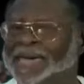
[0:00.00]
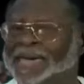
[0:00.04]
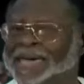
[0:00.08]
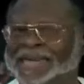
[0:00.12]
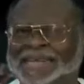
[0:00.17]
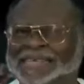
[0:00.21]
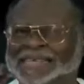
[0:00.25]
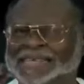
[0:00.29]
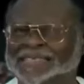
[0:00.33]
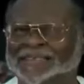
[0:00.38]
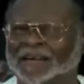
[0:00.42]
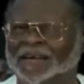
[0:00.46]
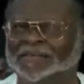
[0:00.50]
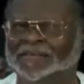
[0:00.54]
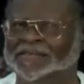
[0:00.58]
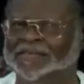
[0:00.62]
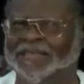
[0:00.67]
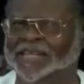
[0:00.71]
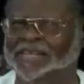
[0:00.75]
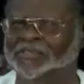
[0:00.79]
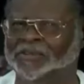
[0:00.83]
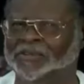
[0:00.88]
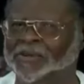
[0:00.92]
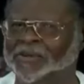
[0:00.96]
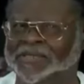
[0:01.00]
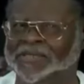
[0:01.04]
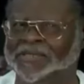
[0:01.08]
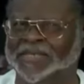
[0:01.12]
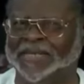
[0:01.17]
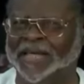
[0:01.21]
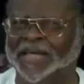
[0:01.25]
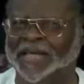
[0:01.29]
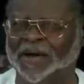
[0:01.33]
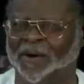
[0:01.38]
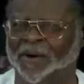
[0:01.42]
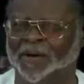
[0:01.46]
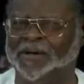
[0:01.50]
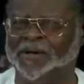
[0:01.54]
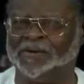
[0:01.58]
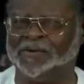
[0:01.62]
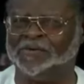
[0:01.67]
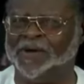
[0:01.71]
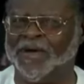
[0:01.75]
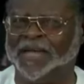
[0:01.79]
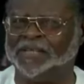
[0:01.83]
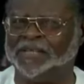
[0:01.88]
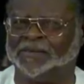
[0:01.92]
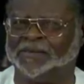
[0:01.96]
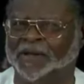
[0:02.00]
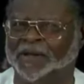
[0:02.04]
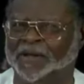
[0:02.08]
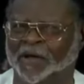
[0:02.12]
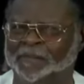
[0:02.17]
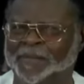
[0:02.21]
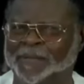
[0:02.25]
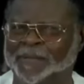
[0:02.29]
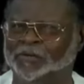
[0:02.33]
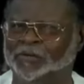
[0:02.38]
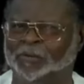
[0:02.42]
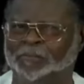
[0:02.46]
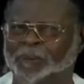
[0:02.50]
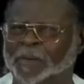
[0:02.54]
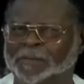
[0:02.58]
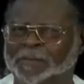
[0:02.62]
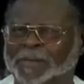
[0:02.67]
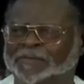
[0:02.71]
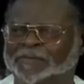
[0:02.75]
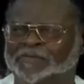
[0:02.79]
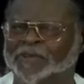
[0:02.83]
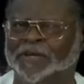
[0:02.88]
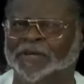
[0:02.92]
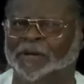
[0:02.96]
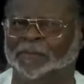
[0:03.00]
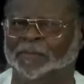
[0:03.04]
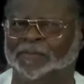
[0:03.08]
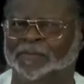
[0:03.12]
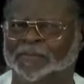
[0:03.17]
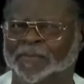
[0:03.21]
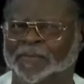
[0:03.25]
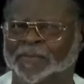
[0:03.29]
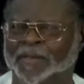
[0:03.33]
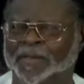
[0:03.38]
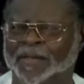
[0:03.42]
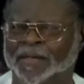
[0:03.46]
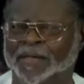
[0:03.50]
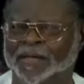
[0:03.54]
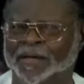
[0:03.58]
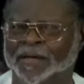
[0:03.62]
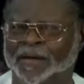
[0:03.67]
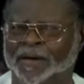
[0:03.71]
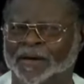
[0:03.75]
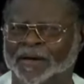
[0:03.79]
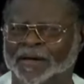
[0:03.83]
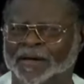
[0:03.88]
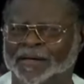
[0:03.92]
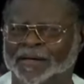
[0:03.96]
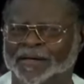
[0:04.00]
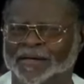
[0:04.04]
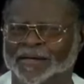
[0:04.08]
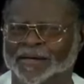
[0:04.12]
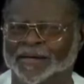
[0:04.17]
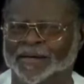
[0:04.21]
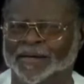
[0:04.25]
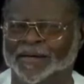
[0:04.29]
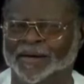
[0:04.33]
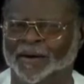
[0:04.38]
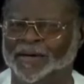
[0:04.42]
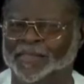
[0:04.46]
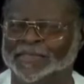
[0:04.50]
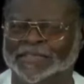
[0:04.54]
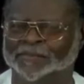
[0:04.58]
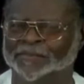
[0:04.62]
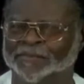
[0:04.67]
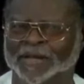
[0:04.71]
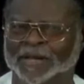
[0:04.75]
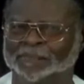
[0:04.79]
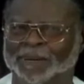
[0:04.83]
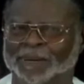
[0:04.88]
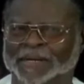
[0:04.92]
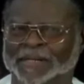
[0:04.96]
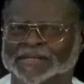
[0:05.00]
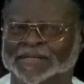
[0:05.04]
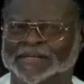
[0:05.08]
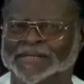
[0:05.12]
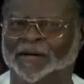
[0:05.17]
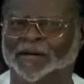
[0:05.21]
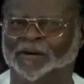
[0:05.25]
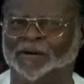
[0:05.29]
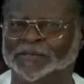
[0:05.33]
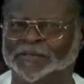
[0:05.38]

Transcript: It is not the duty or the right of the government to permit freedom or civil liberties. The